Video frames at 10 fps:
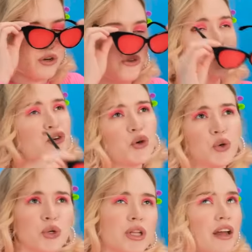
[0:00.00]

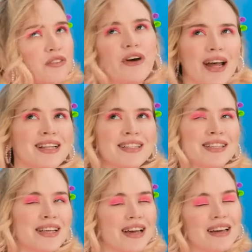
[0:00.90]
Phew, not failing
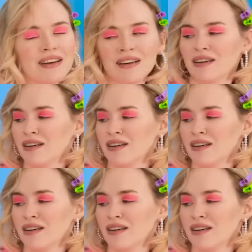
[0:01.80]
today.